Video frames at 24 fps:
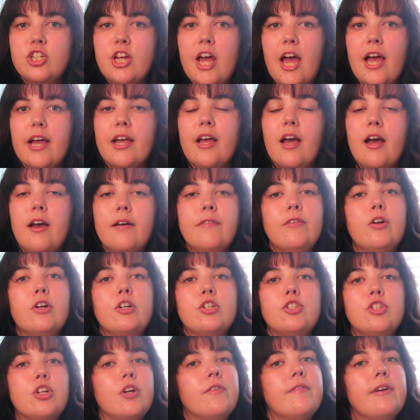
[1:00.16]
check of your
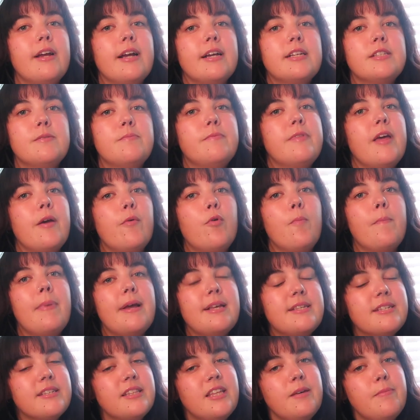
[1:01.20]
cervix, they will
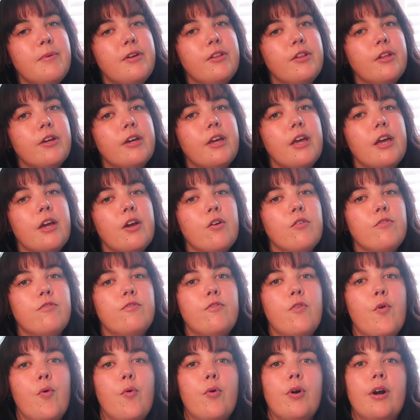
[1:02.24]
basically be looking
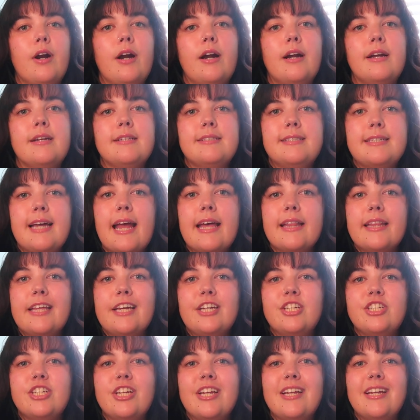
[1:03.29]
for
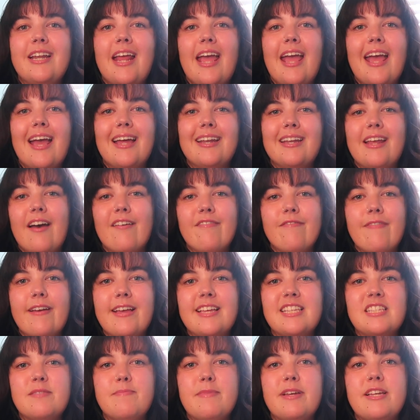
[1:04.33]
dilation and
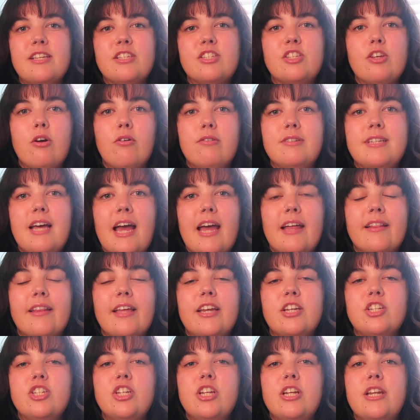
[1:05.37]
effacement. So
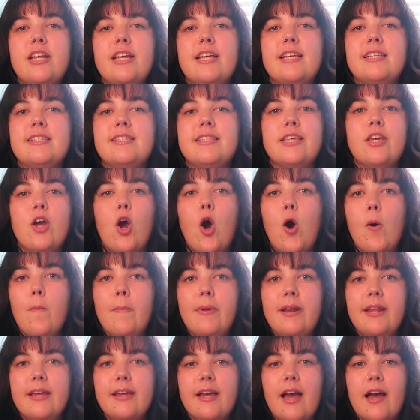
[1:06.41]
dilation is the
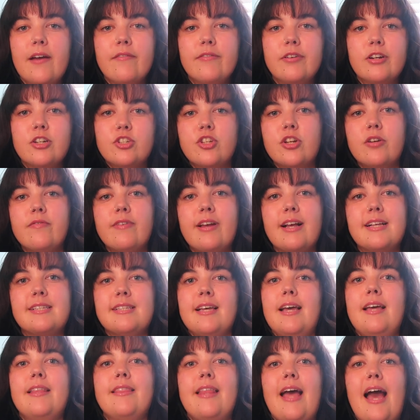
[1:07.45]
opening of your cervix,
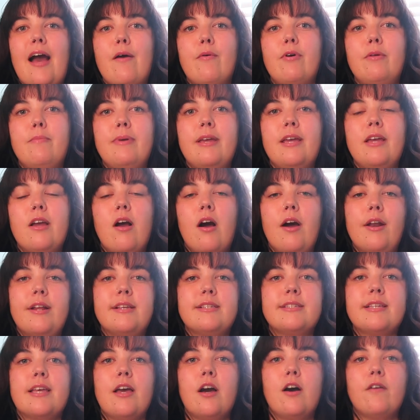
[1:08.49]
and that would be on a
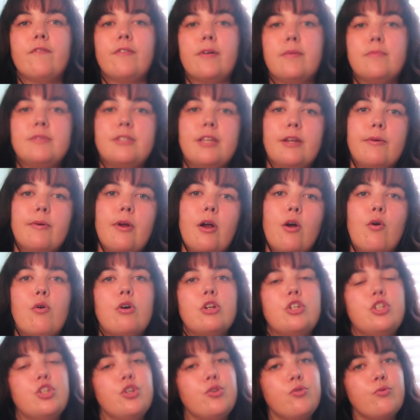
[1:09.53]
scale from
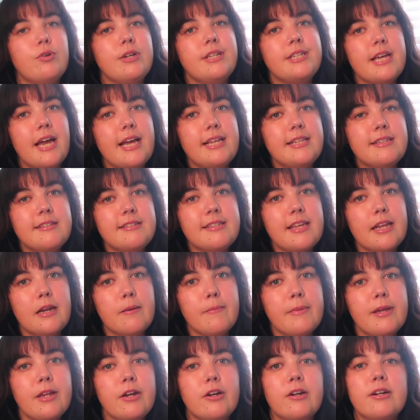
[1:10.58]
0 to 10
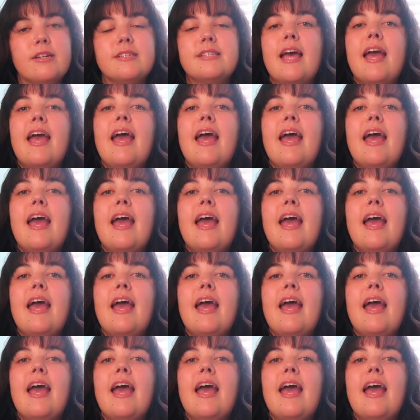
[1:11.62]
centimeters.